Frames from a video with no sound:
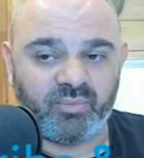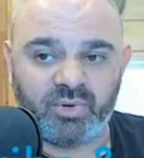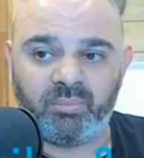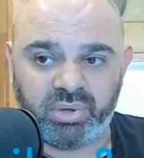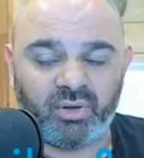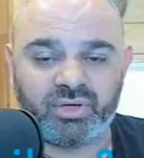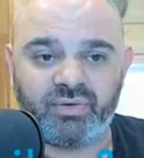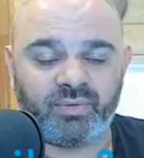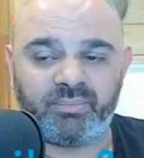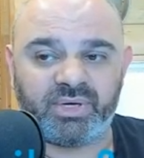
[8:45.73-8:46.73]
we'll block you
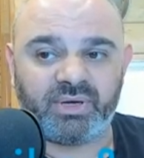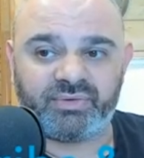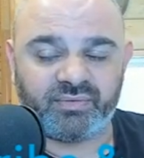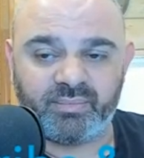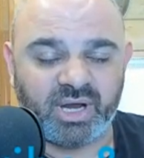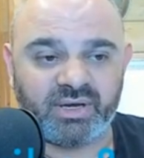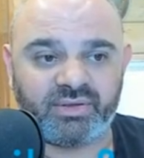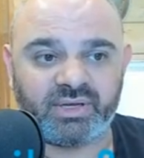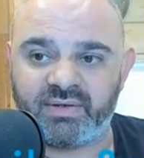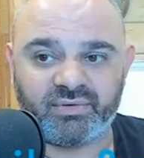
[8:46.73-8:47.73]
from being able to ever buy
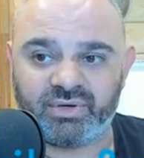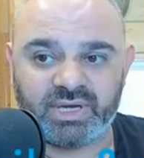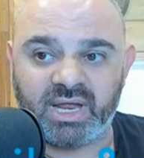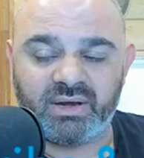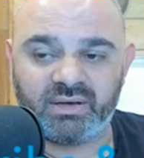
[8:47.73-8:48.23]
anything ever again.